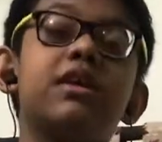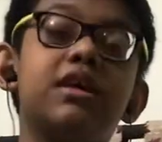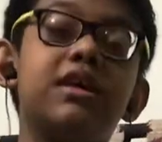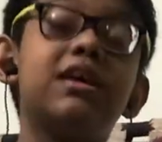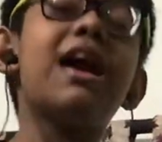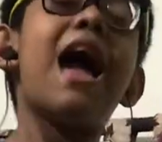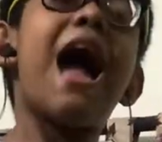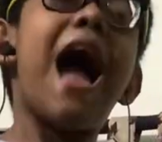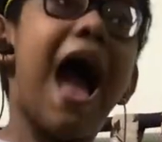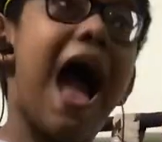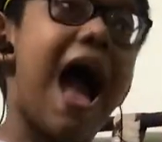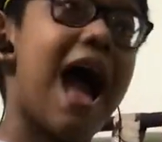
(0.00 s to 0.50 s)

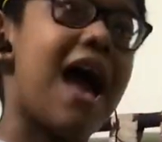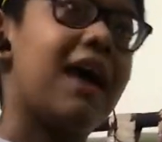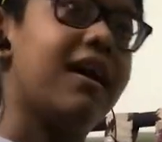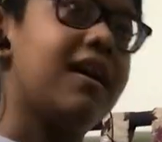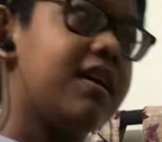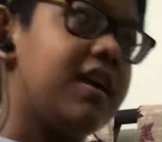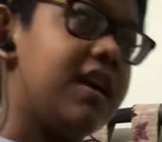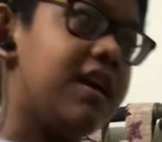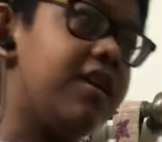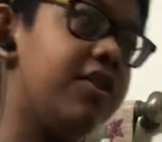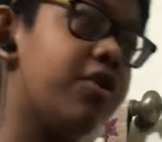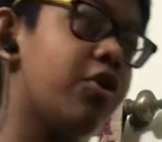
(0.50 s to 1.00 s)
Yeah,
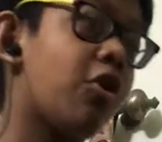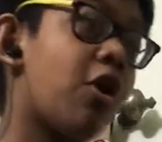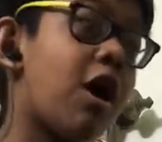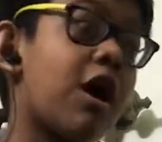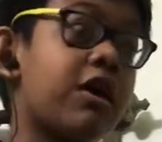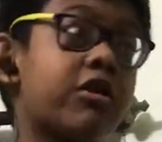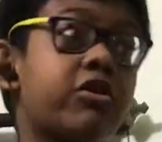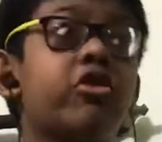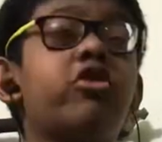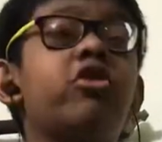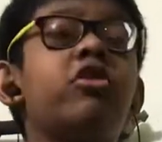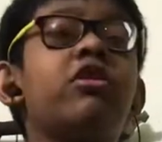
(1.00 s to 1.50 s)
you're
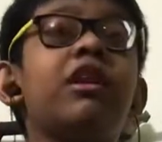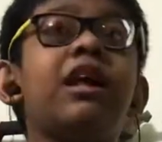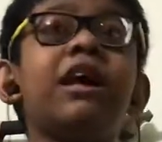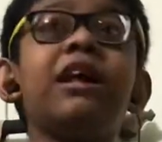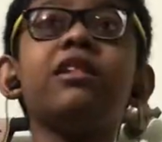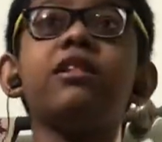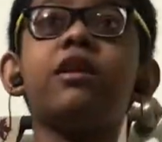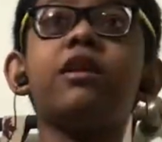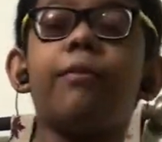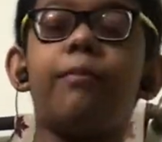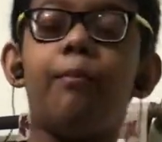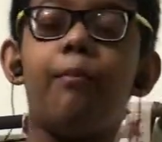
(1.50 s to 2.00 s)
turning
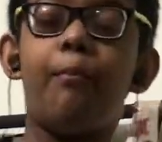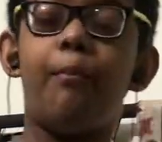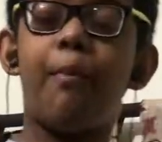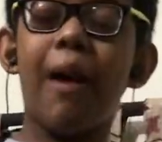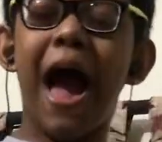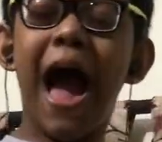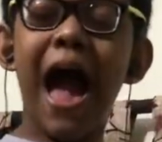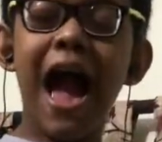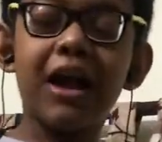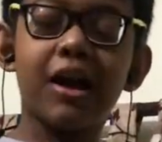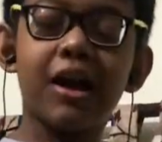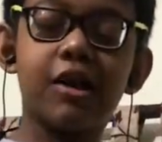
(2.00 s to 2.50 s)
the
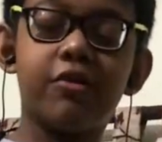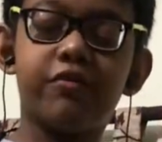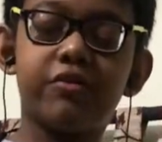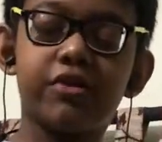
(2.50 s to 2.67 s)
back